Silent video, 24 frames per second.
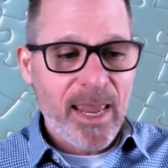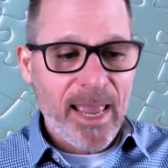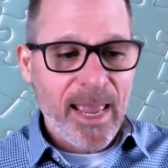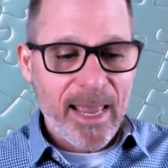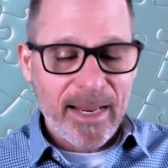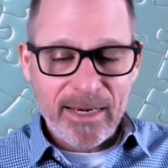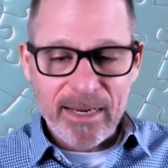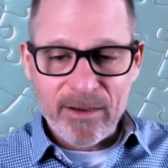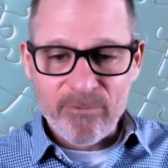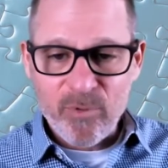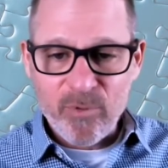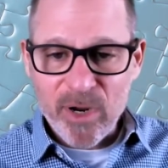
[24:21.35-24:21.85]

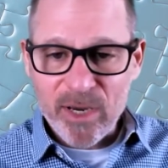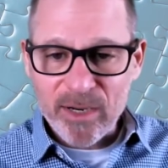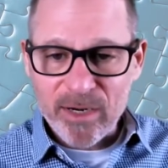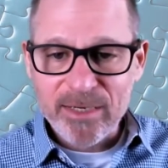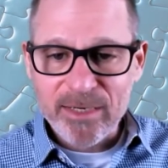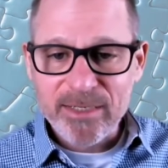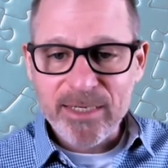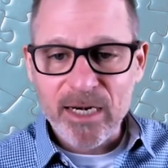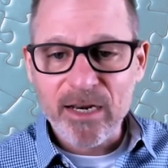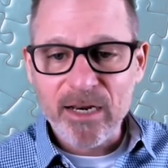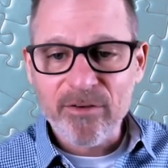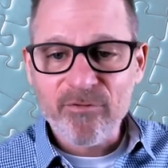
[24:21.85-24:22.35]
And if we can
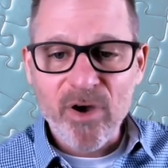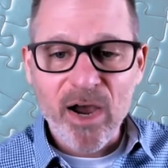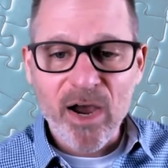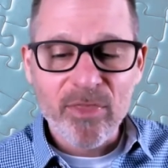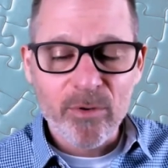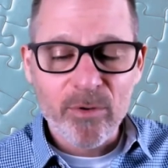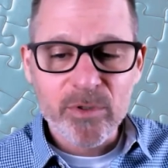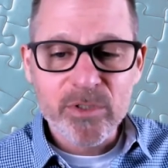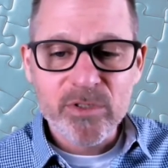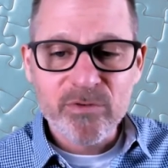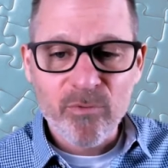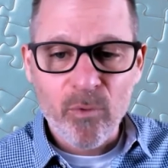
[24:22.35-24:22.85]
identify
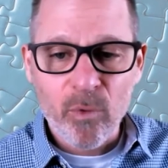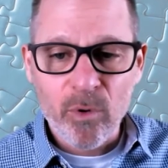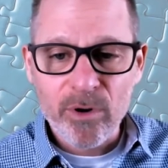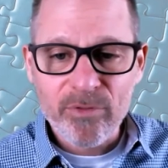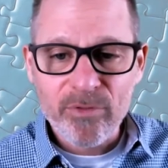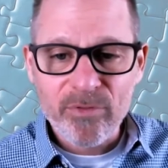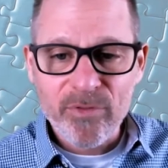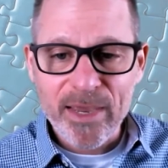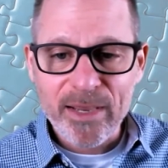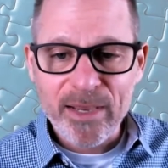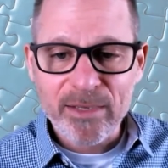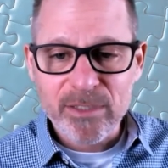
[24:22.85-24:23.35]
those 4
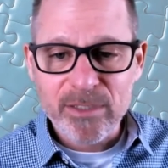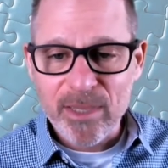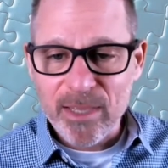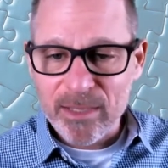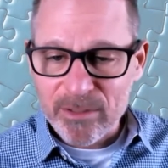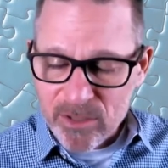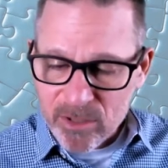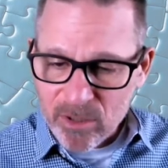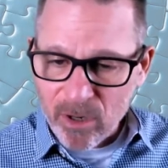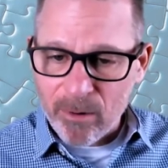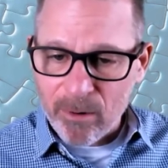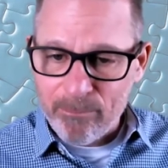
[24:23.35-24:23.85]
things and
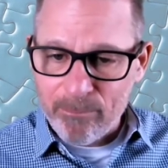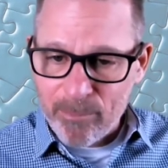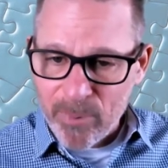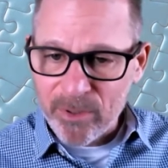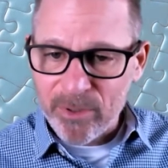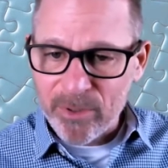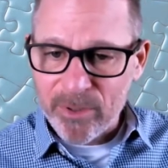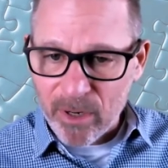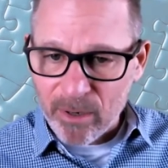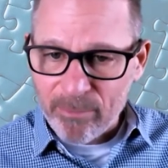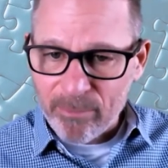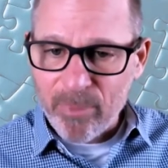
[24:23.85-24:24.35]
then start
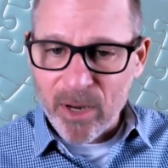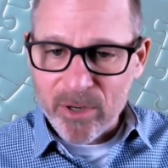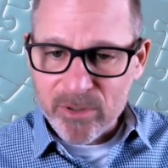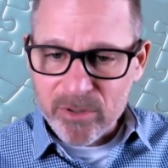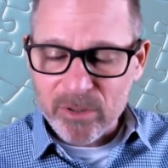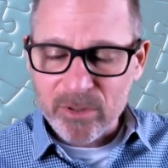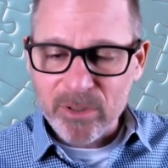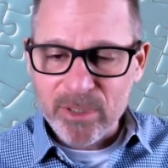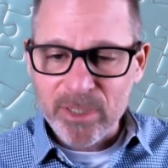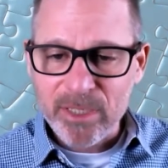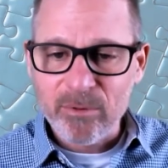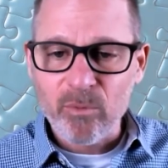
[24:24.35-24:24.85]
building our
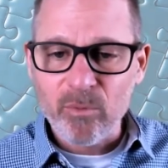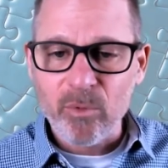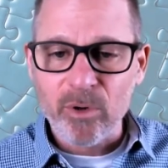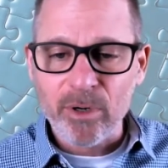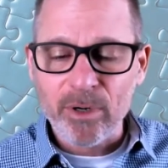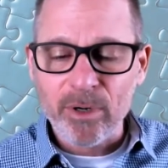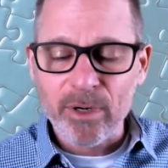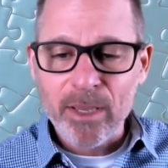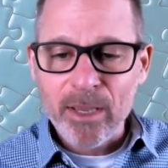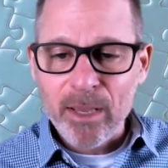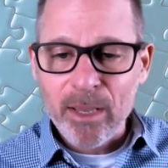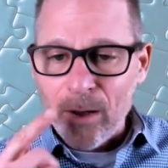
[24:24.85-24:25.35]
puzzle
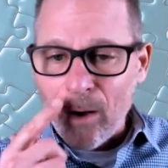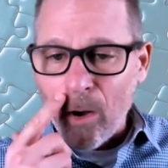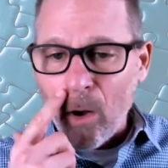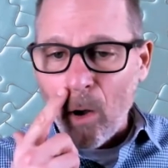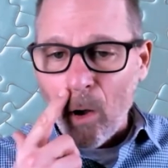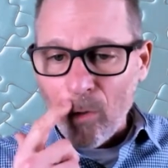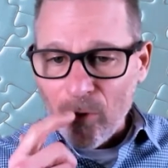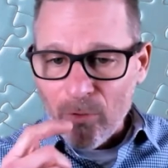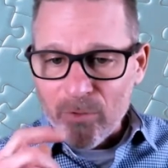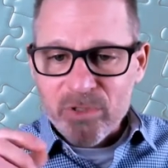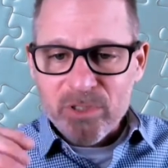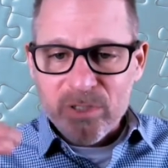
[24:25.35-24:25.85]
inward,
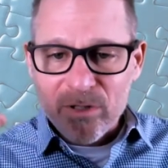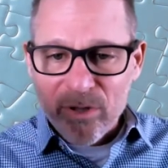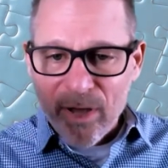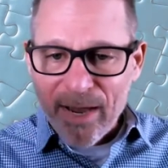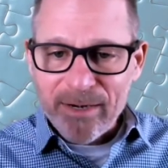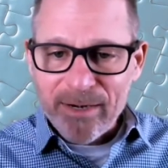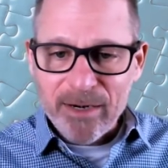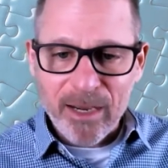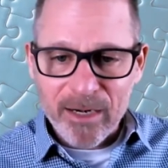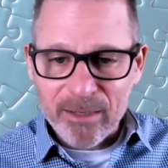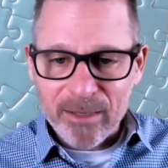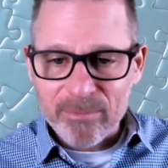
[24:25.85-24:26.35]
all those
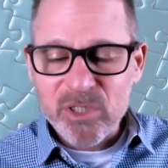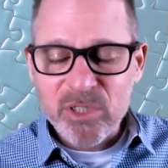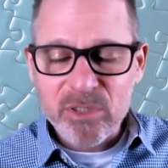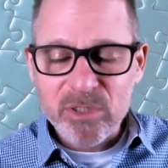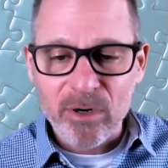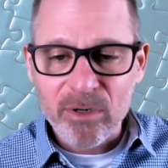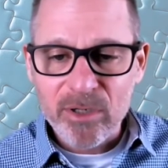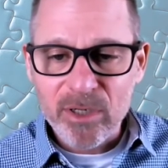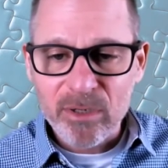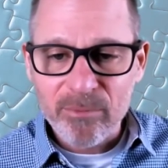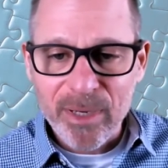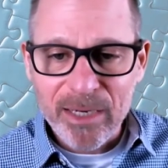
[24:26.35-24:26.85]
line items
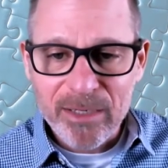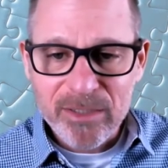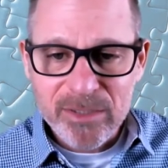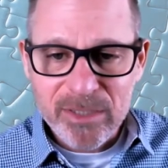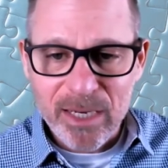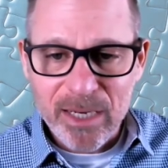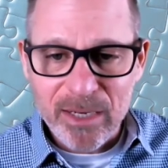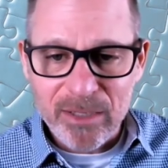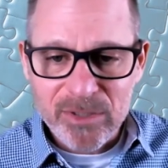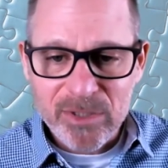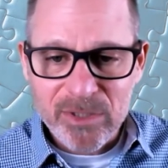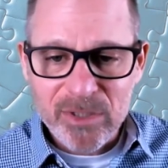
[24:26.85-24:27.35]
start to make
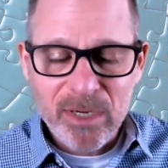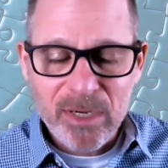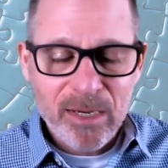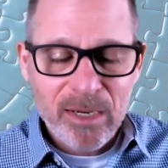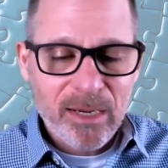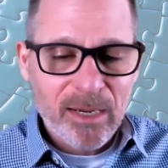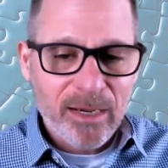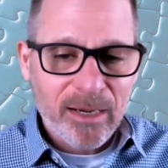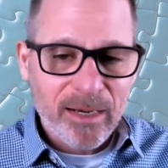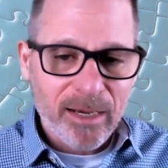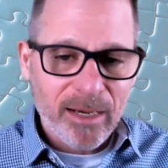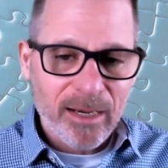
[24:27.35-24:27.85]
sense
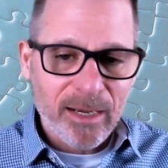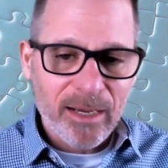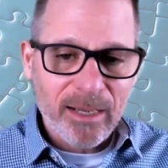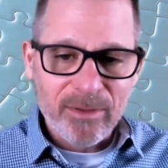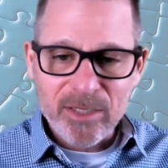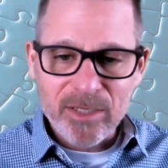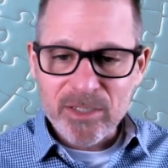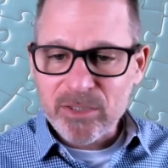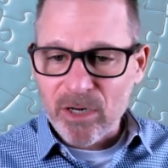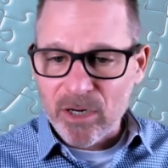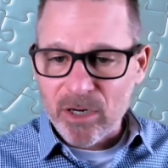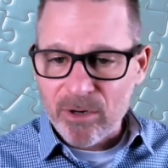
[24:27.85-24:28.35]
and
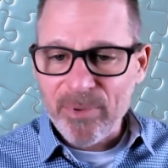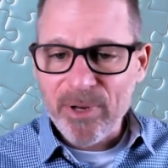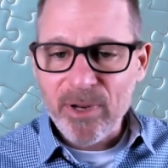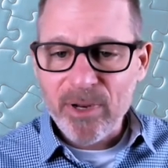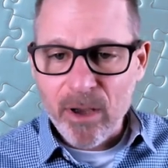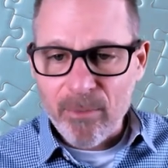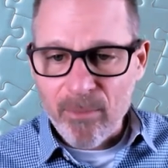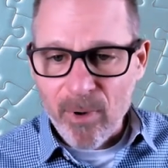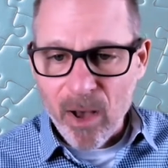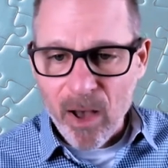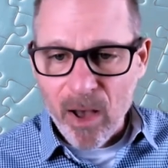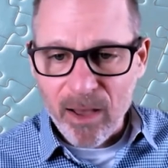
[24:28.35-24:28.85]
they start to
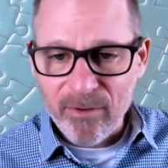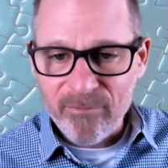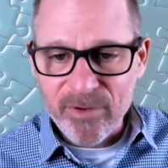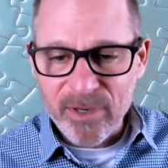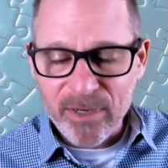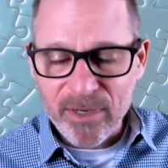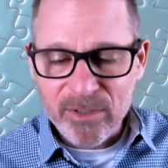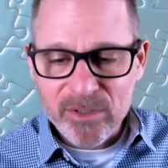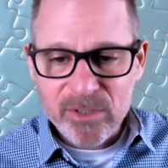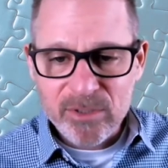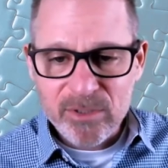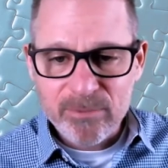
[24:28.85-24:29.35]
become
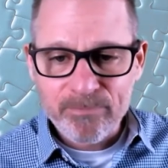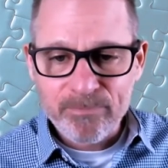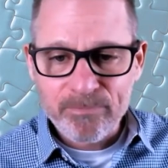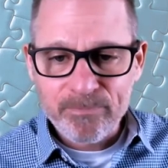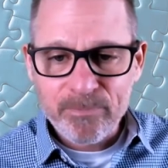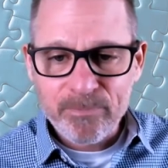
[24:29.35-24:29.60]
obvious.